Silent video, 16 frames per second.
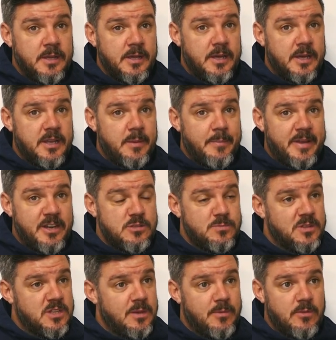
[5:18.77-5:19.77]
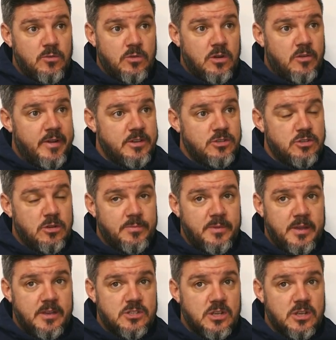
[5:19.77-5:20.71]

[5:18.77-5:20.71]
The management team have done a great job there.